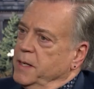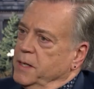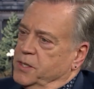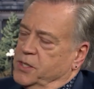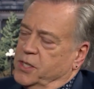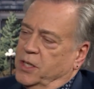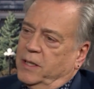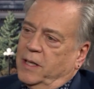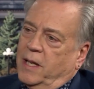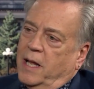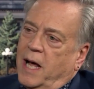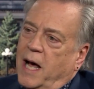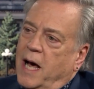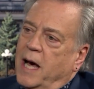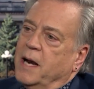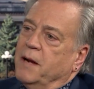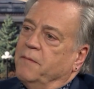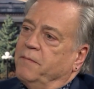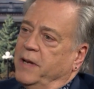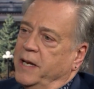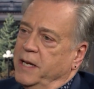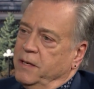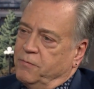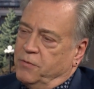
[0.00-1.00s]
there's a lot
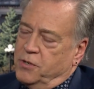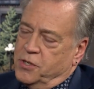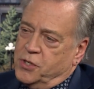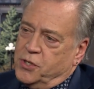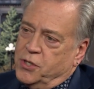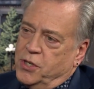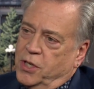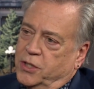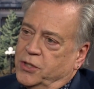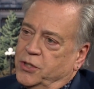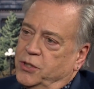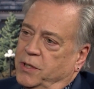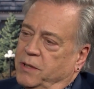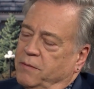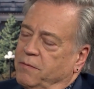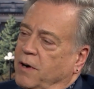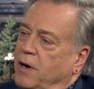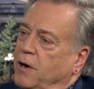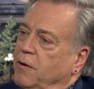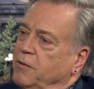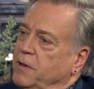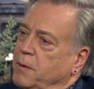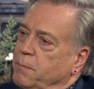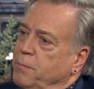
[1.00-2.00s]
of infrastructure
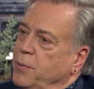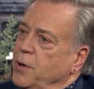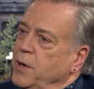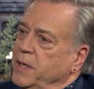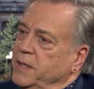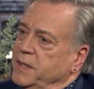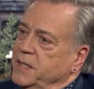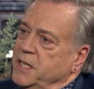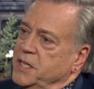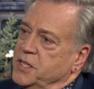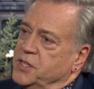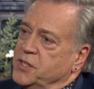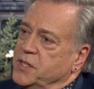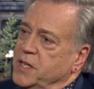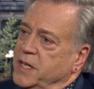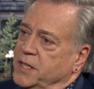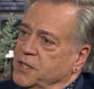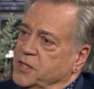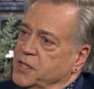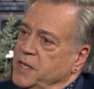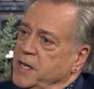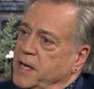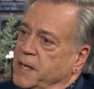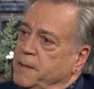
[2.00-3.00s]
involved in putting these
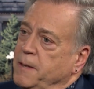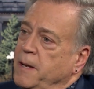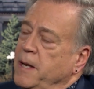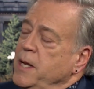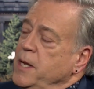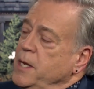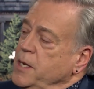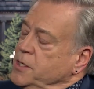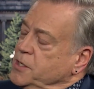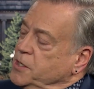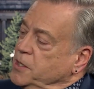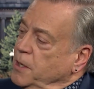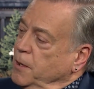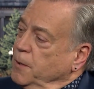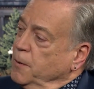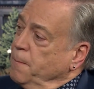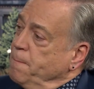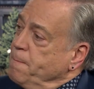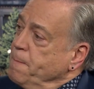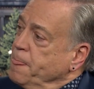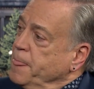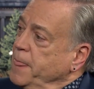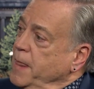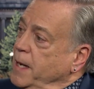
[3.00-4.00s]
things in.
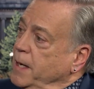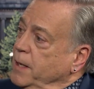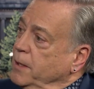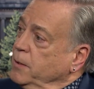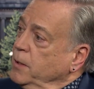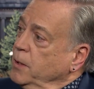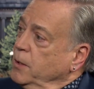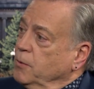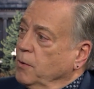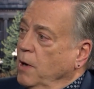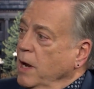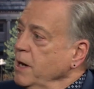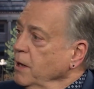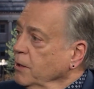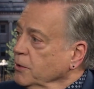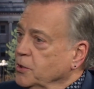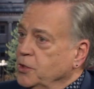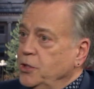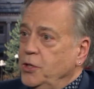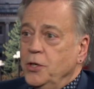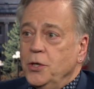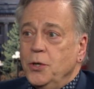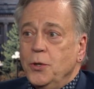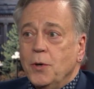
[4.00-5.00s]
So right on
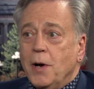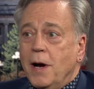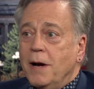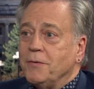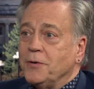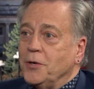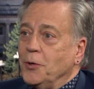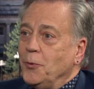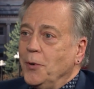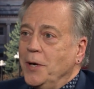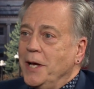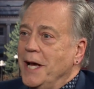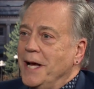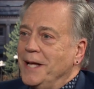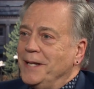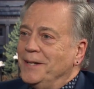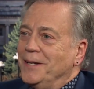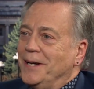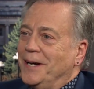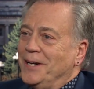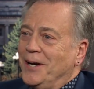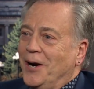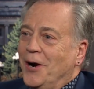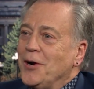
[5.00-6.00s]
cue, after we
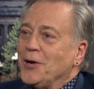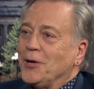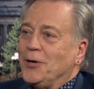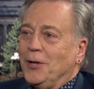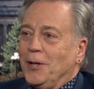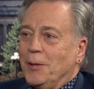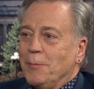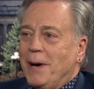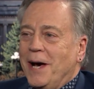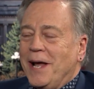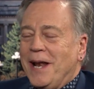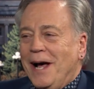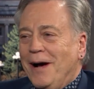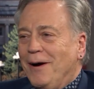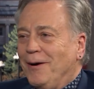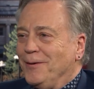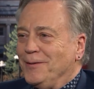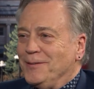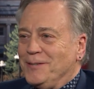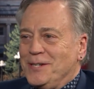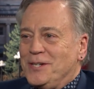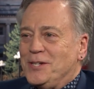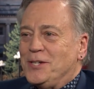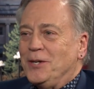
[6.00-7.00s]
had an article about
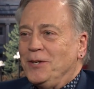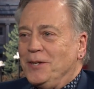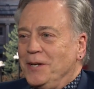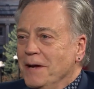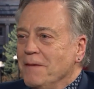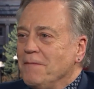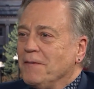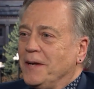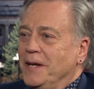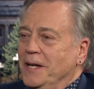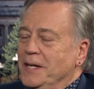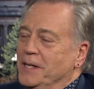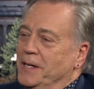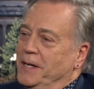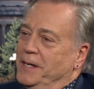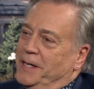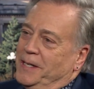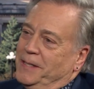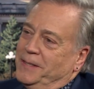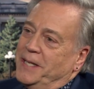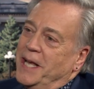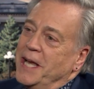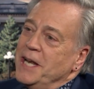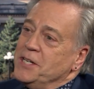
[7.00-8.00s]
how significant
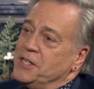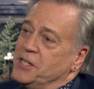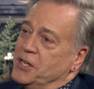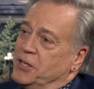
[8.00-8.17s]
data